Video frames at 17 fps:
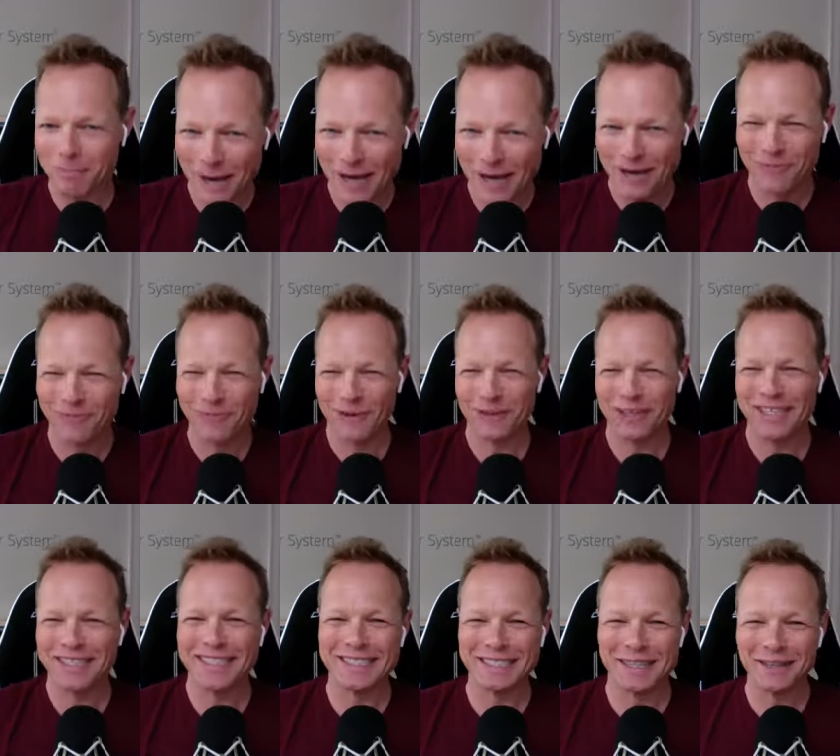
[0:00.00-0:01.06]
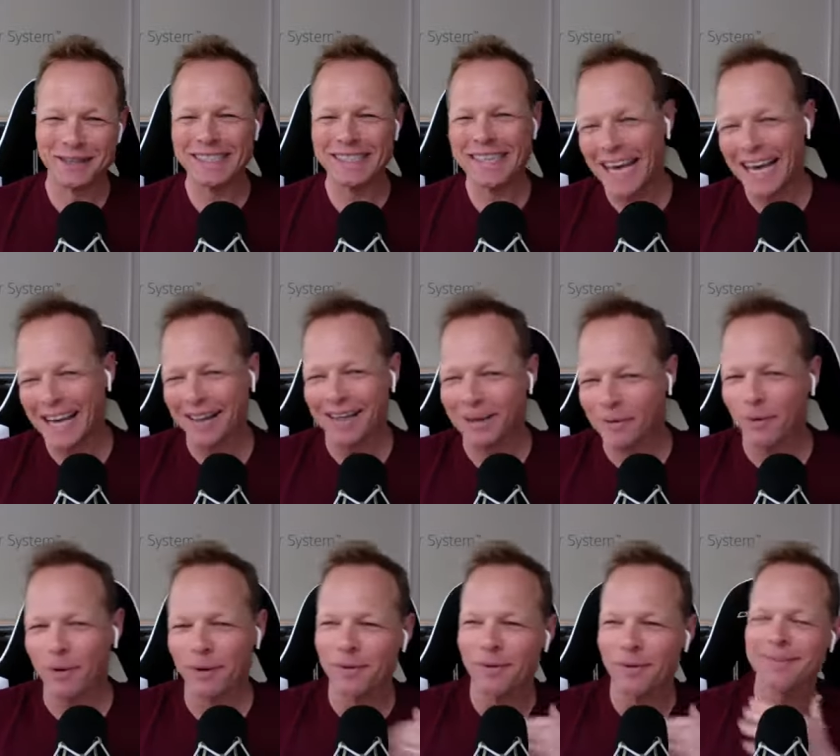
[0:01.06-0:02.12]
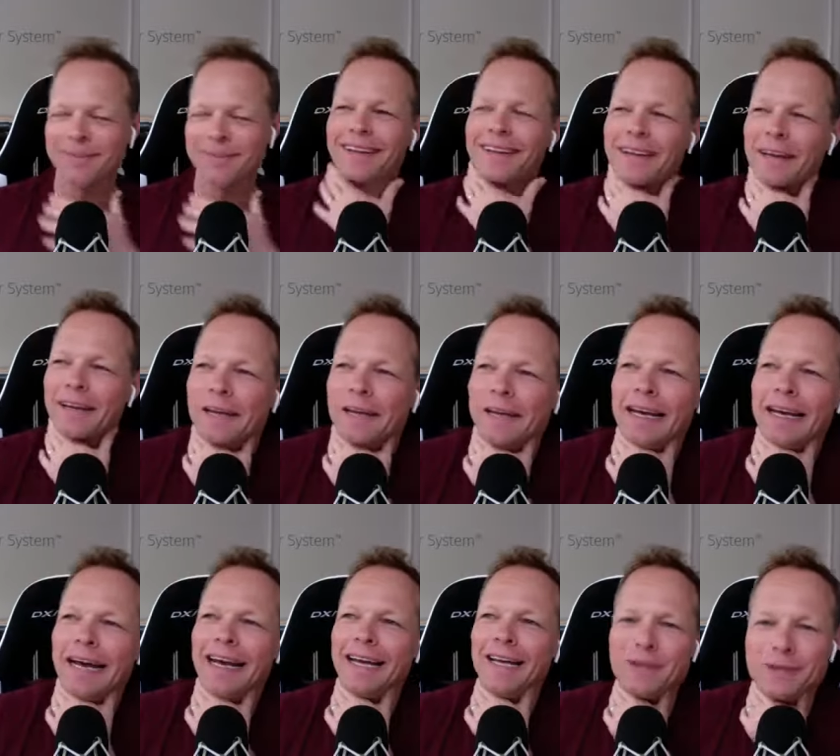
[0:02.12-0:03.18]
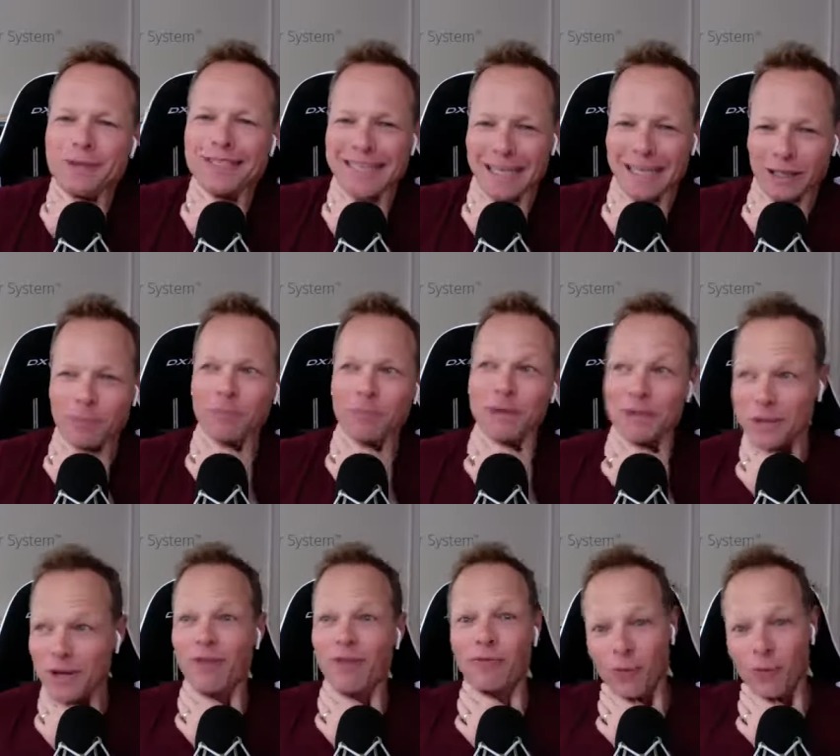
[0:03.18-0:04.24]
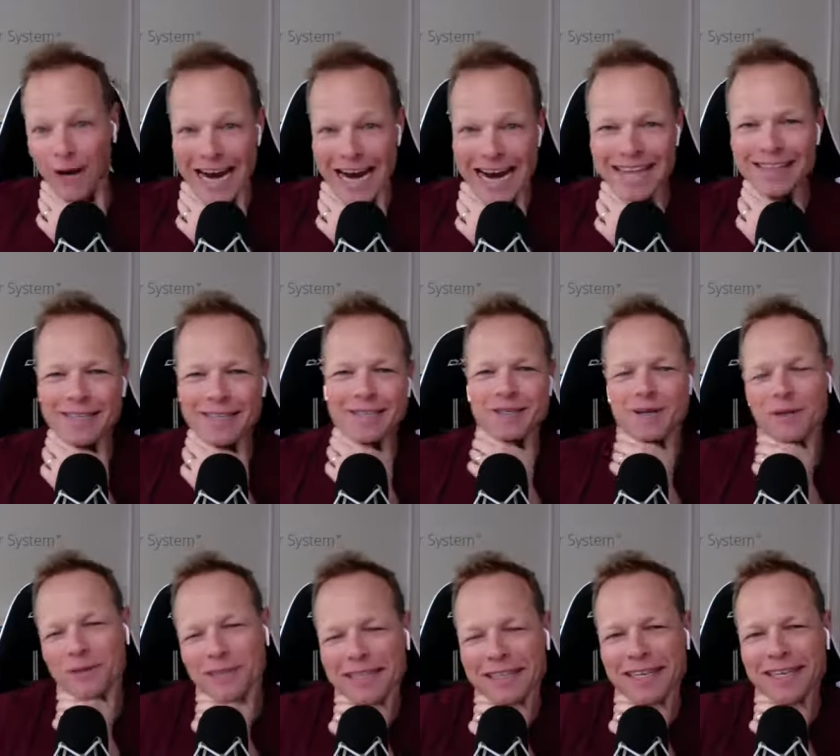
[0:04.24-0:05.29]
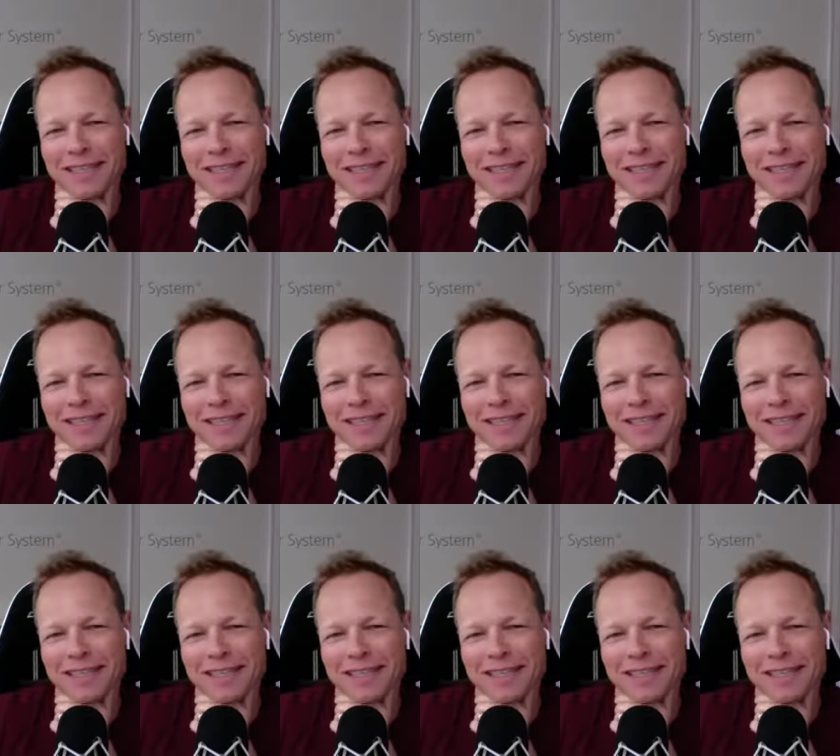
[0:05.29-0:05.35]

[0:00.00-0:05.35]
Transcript: paid for your consulting? like, like, how did you sell them the software and the consulting? I guess.